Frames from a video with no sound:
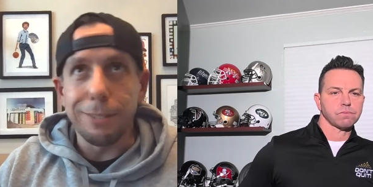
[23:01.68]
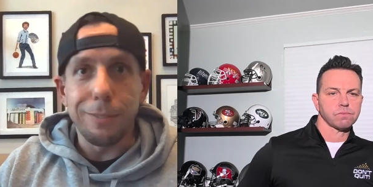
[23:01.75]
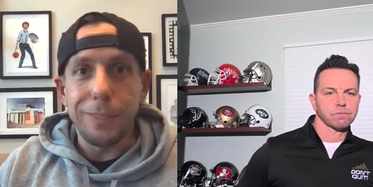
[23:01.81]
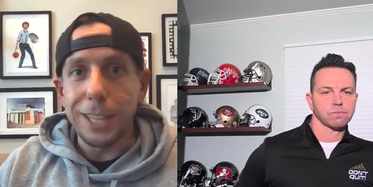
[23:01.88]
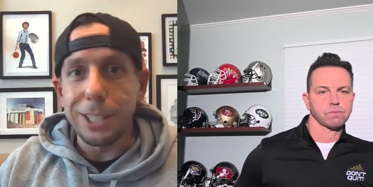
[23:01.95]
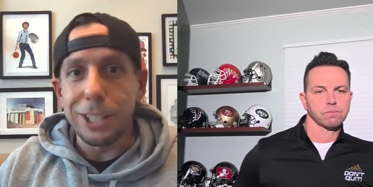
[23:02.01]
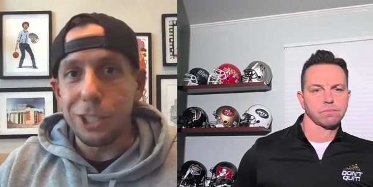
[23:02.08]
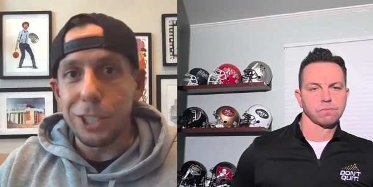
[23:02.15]

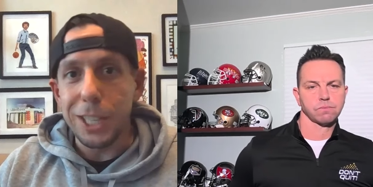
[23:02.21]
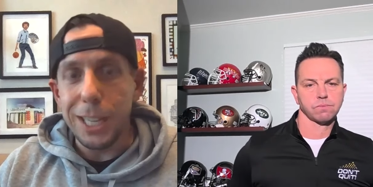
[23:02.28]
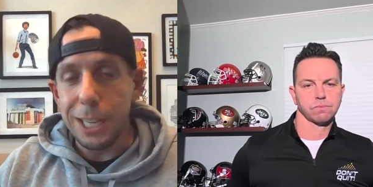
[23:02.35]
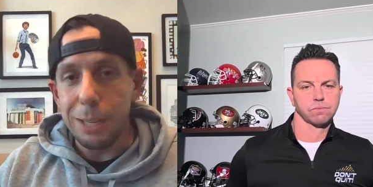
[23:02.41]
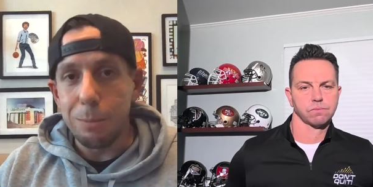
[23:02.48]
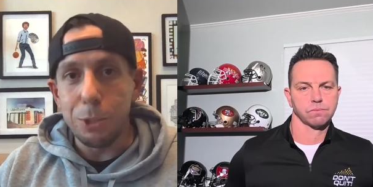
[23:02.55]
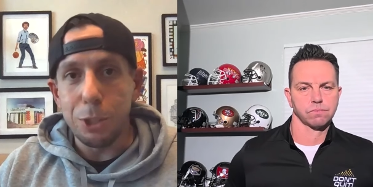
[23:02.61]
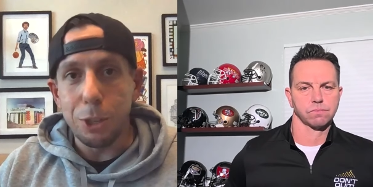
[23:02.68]
Speaker 1: investor
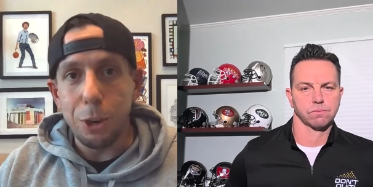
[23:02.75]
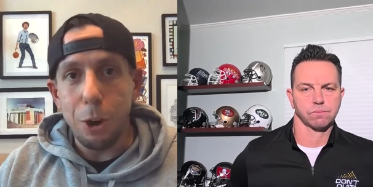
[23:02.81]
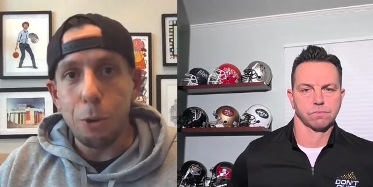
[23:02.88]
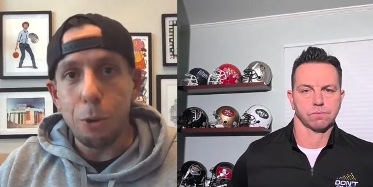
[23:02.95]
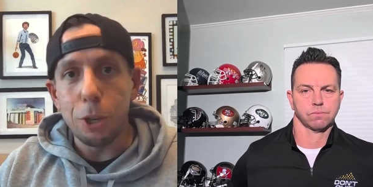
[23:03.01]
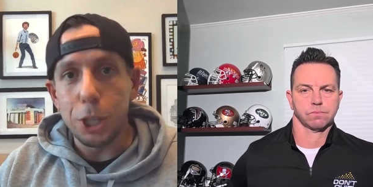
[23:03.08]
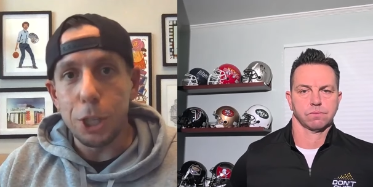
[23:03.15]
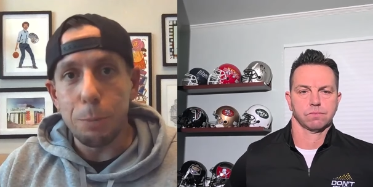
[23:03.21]
teams or
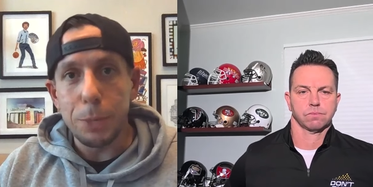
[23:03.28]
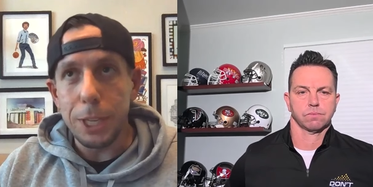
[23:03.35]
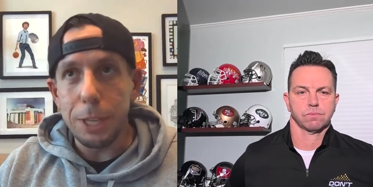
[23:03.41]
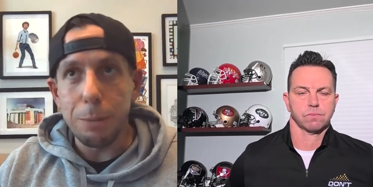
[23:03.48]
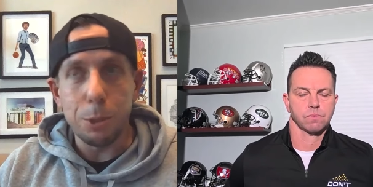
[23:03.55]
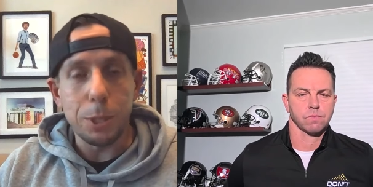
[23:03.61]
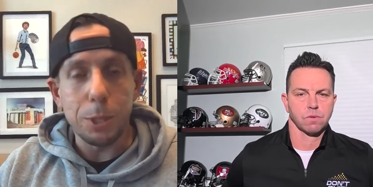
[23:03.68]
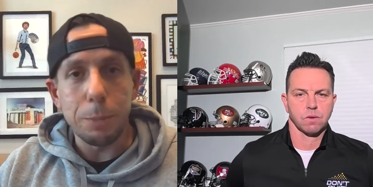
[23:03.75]
ownership
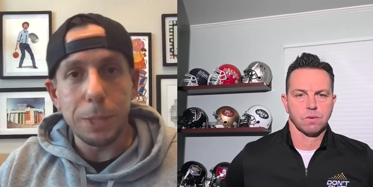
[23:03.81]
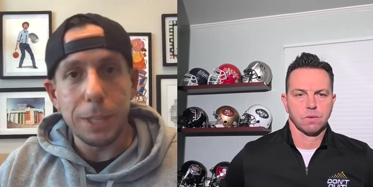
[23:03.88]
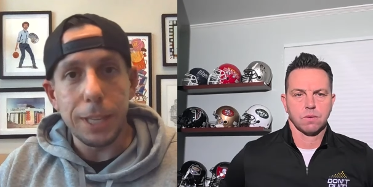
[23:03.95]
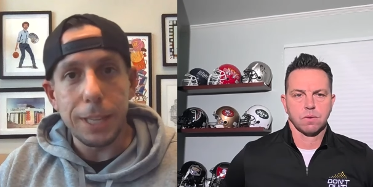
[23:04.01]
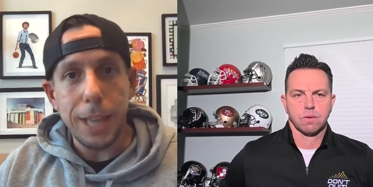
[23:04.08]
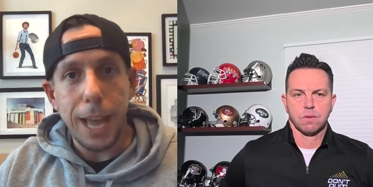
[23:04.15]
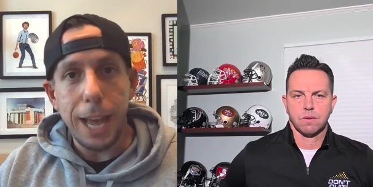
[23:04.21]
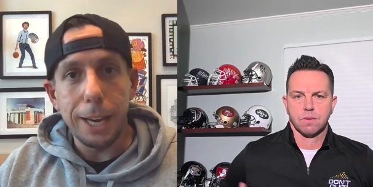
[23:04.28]
teams or something like
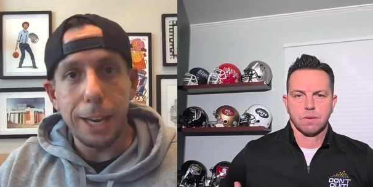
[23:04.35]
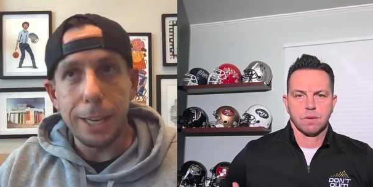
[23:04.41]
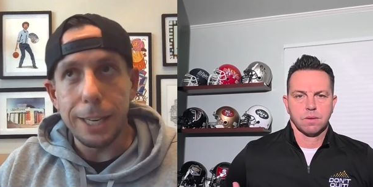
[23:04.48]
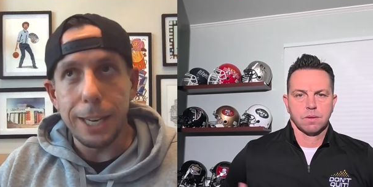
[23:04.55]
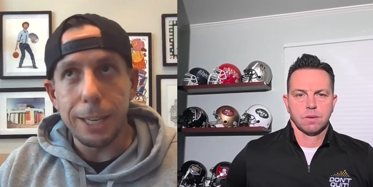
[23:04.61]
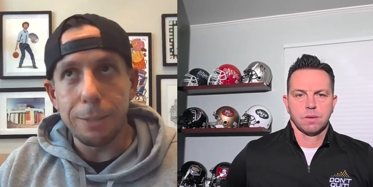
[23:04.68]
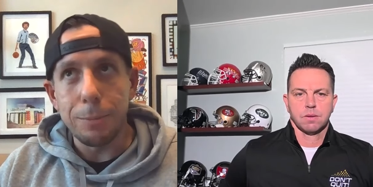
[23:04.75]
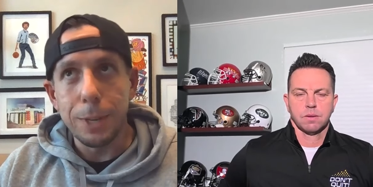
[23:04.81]
that, and,
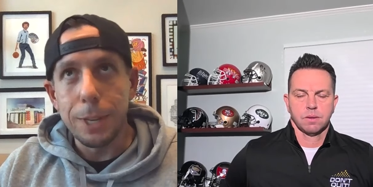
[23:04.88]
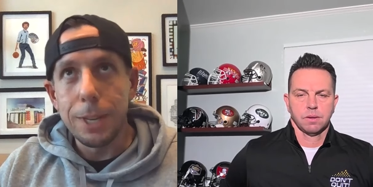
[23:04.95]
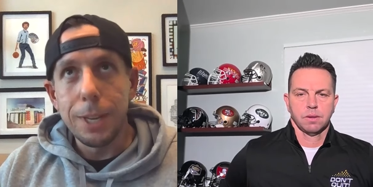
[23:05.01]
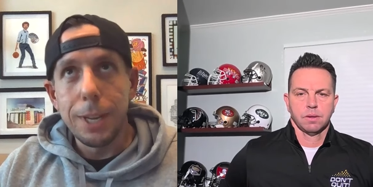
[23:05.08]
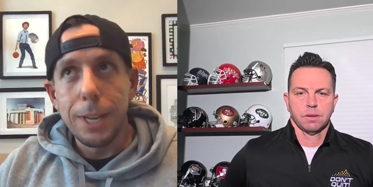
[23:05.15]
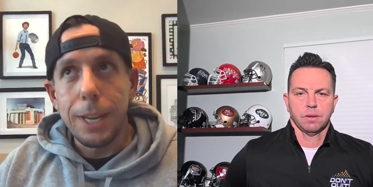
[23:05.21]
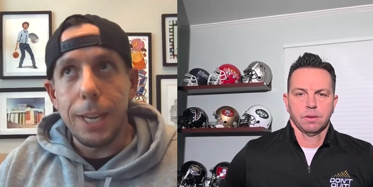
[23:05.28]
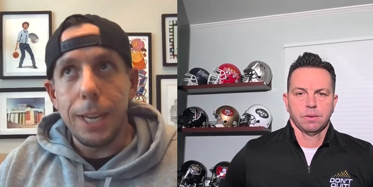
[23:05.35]
and
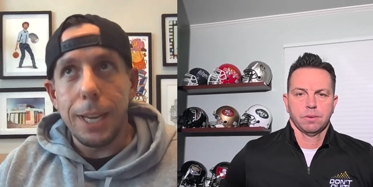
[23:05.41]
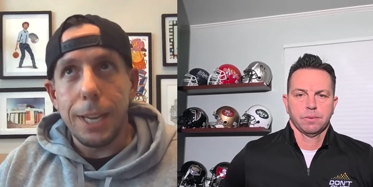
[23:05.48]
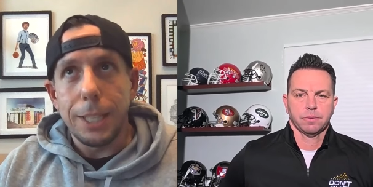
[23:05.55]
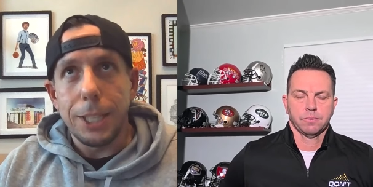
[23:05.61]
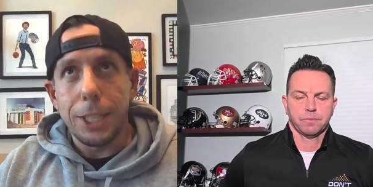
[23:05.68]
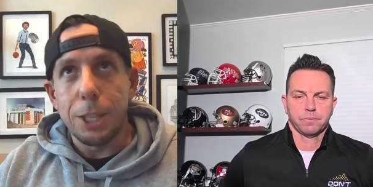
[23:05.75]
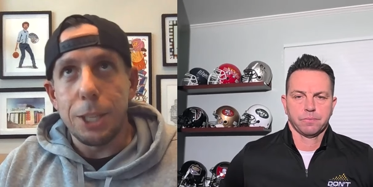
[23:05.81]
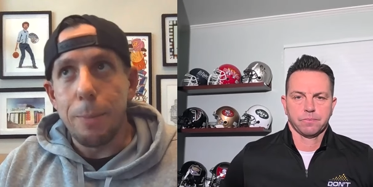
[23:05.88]
it's
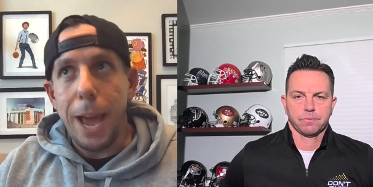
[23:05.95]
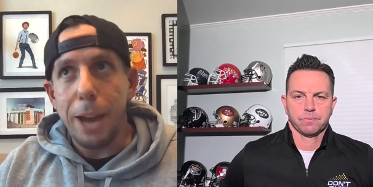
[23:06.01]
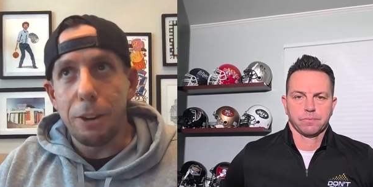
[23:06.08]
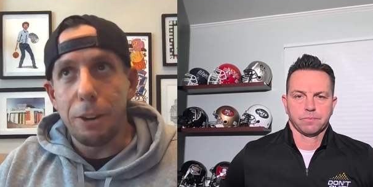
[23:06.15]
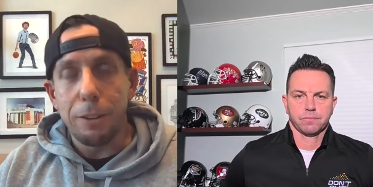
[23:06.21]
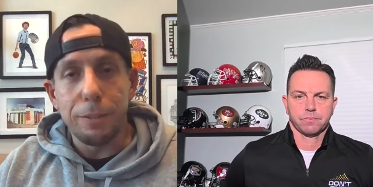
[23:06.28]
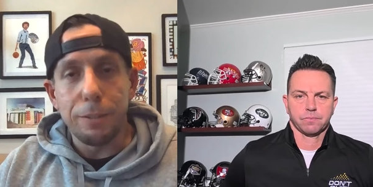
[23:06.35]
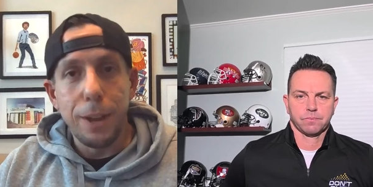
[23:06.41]
just a
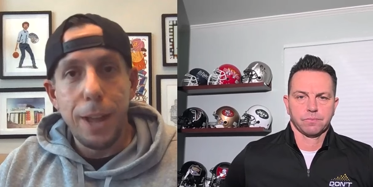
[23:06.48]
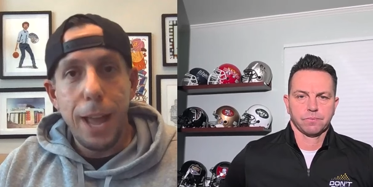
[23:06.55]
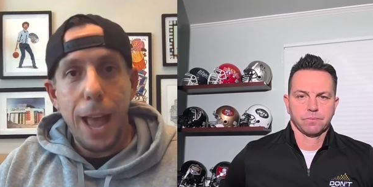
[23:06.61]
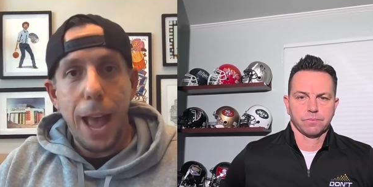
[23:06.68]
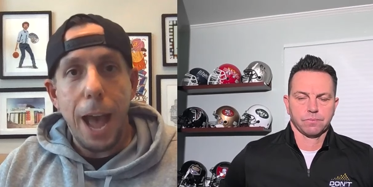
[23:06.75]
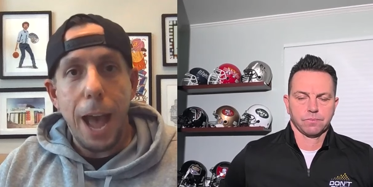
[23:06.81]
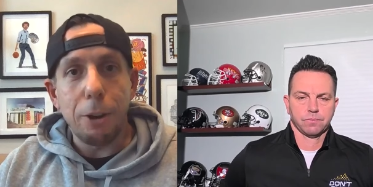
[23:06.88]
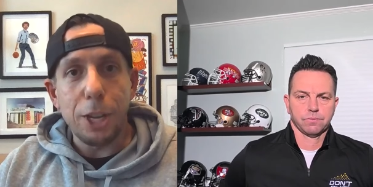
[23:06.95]
matter of
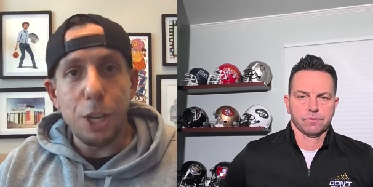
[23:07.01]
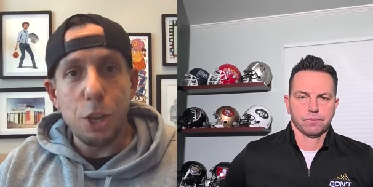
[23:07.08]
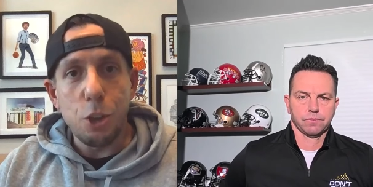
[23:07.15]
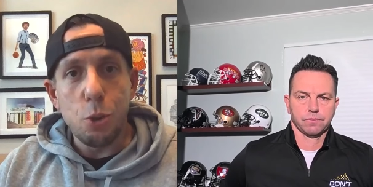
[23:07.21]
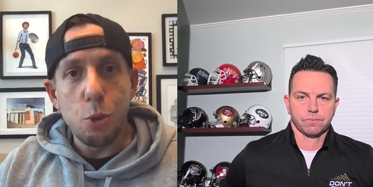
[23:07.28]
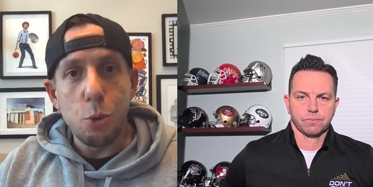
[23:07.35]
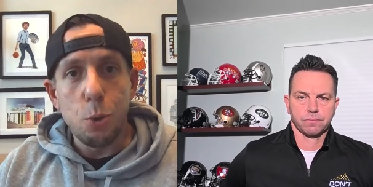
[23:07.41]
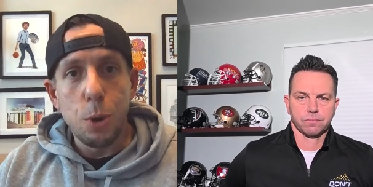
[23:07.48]
how do
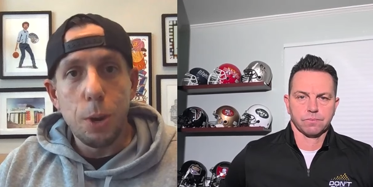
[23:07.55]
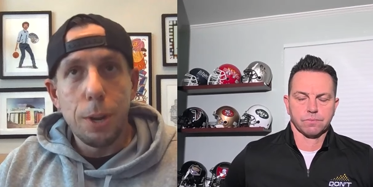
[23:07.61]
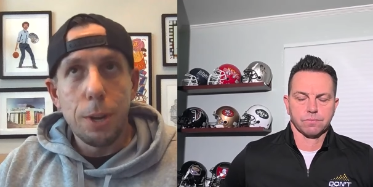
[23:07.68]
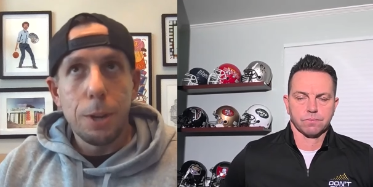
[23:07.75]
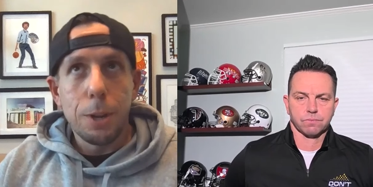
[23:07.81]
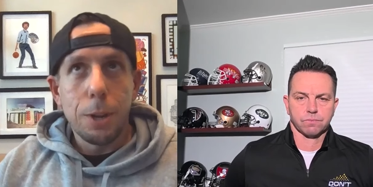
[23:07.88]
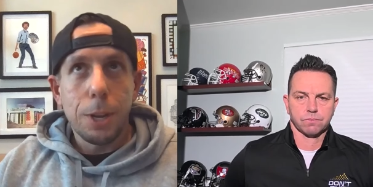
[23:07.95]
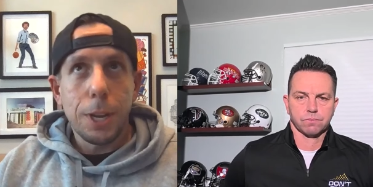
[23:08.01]
you
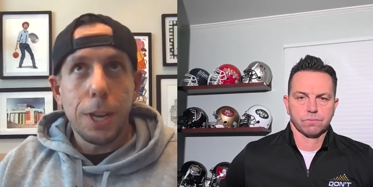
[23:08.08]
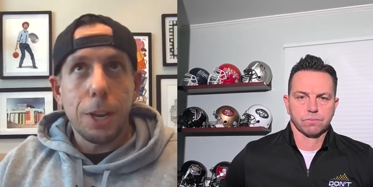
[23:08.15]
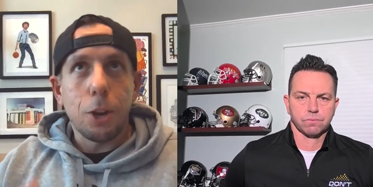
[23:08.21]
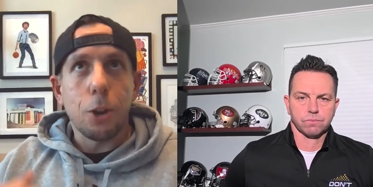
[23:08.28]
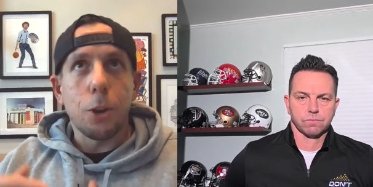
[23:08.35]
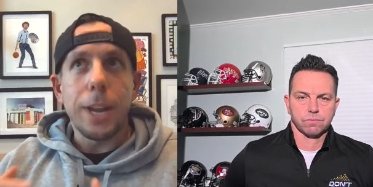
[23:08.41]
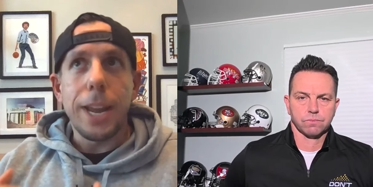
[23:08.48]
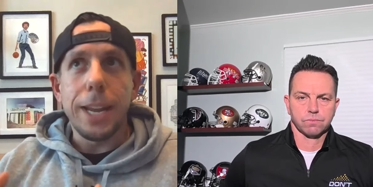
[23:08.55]

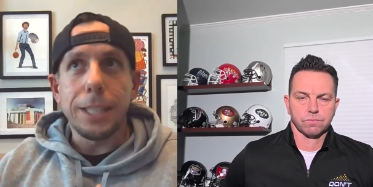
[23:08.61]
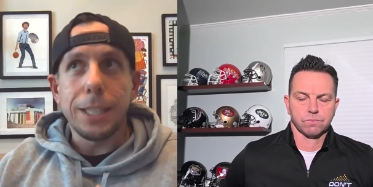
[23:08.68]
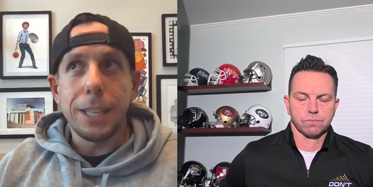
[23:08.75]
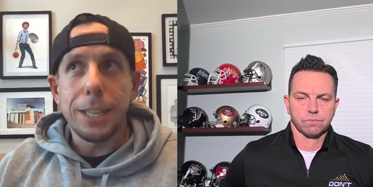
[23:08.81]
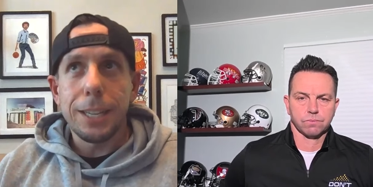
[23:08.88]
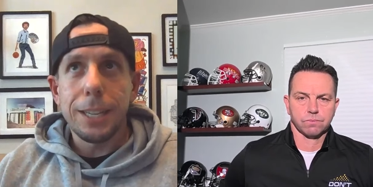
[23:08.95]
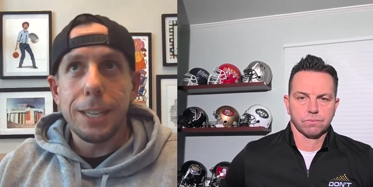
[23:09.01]
create